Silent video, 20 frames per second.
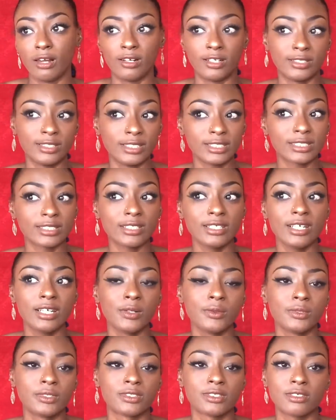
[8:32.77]
Honestly,
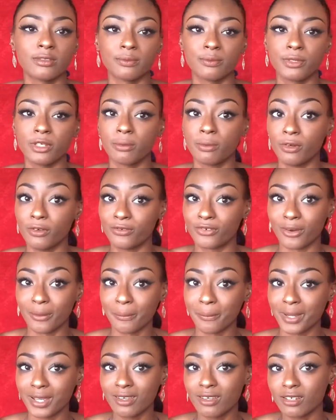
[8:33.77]
it wasn't people
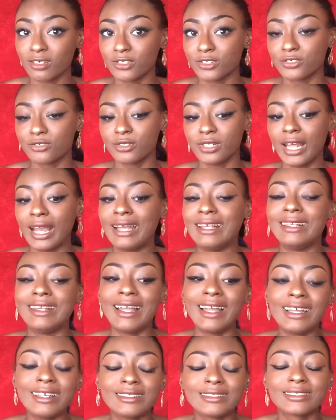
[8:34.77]
from my country. And
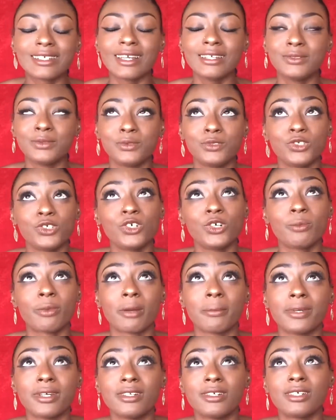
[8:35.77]
yes, I do know
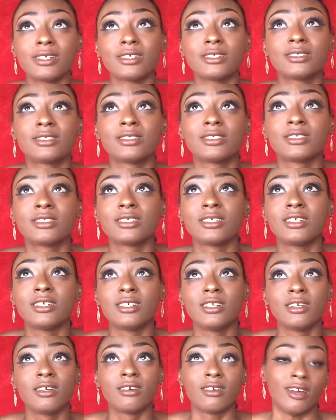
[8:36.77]
Barbados
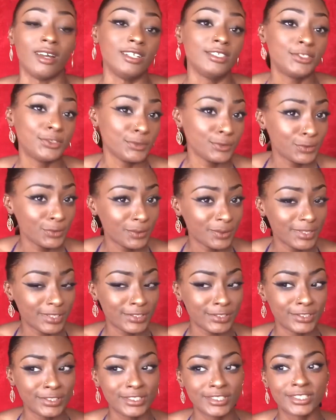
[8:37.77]
has
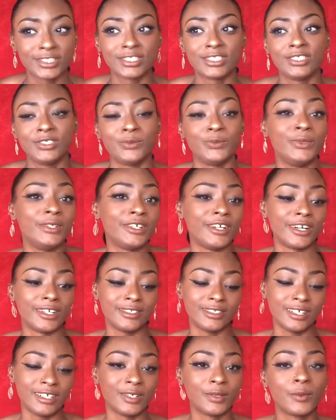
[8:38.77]
YouTubers. We
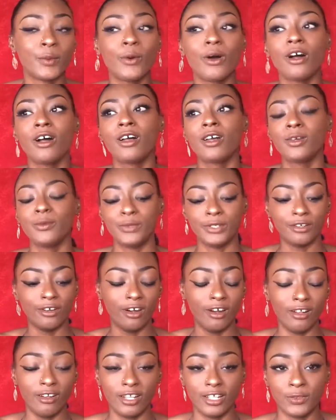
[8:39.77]
got Taekwon, we
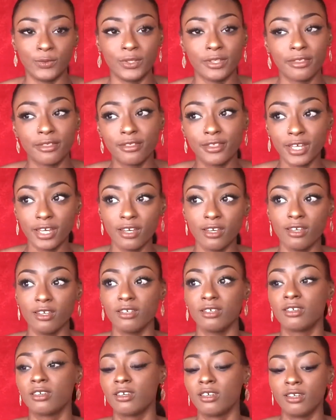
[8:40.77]
got Like We
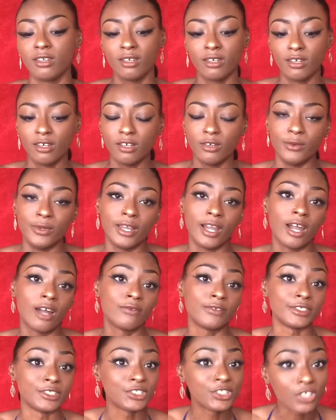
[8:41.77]
Think, we
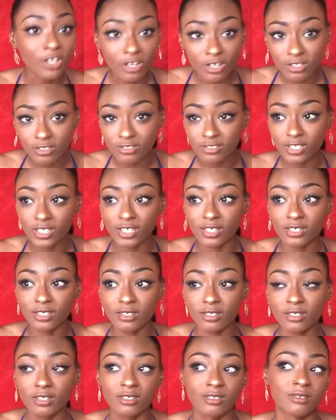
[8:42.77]
have
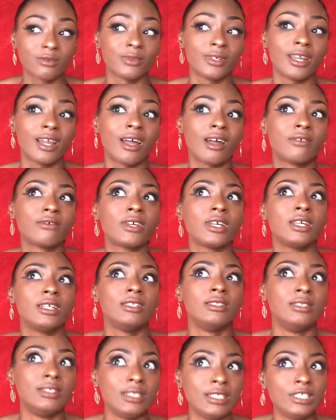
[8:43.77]
Oshanya, we have
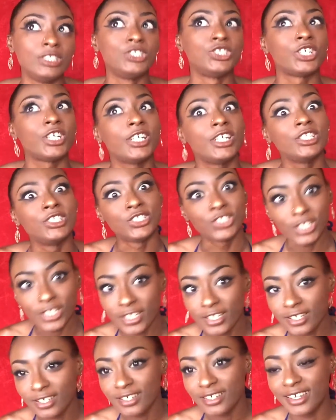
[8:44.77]

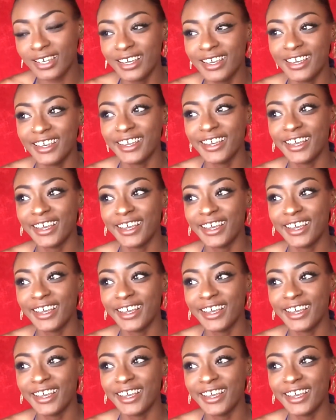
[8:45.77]
DJG.